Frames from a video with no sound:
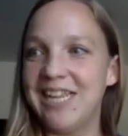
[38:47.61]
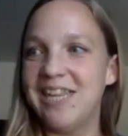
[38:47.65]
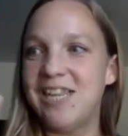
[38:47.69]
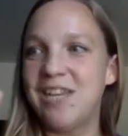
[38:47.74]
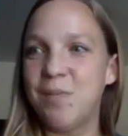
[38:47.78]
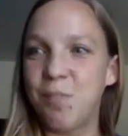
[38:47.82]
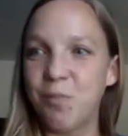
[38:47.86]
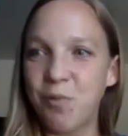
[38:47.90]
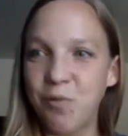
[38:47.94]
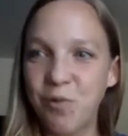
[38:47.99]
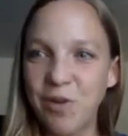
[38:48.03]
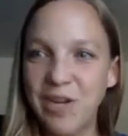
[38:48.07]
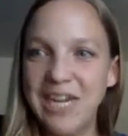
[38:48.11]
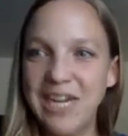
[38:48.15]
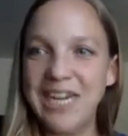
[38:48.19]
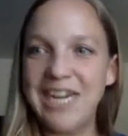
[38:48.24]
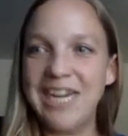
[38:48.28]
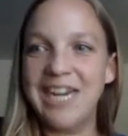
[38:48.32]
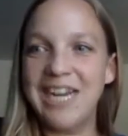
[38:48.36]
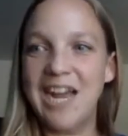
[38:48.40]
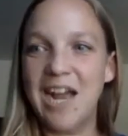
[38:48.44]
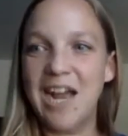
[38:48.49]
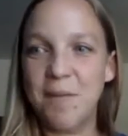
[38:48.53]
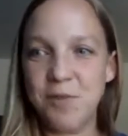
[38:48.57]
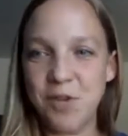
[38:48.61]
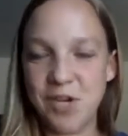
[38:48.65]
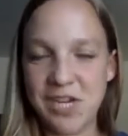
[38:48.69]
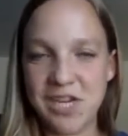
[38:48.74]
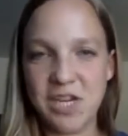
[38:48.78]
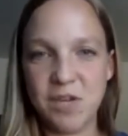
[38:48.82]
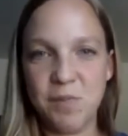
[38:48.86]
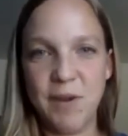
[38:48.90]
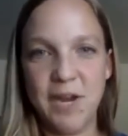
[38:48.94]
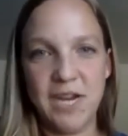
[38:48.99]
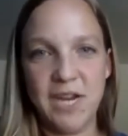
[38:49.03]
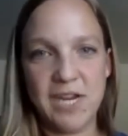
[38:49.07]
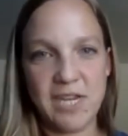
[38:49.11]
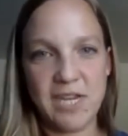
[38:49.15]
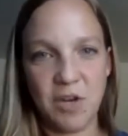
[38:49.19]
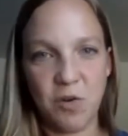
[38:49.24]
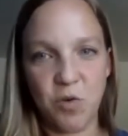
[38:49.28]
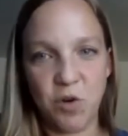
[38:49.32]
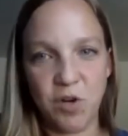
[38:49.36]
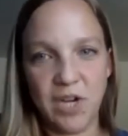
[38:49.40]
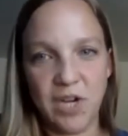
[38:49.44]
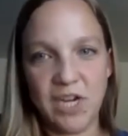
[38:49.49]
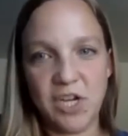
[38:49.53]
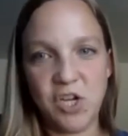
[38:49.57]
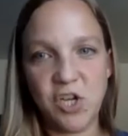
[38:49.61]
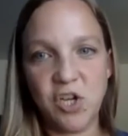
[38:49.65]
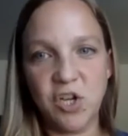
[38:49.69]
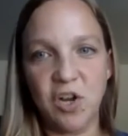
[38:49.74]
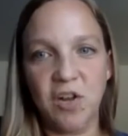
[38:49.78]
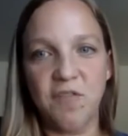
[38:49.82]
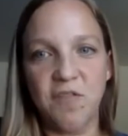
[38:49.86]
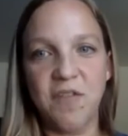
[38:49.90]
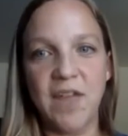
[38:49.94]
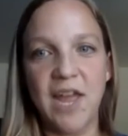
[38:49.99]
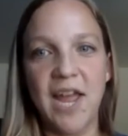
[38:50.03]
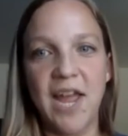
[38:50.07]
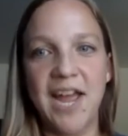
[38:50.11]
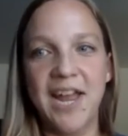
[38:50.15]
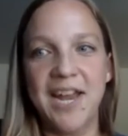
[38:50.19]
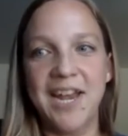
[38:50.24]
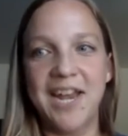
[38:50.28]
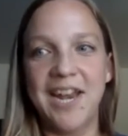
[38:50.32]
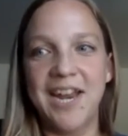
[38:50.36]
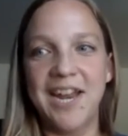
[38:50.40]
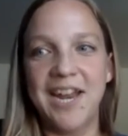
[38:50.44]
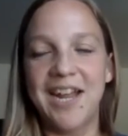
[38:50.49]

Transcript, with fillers: debris and objects in space and coordination and all that.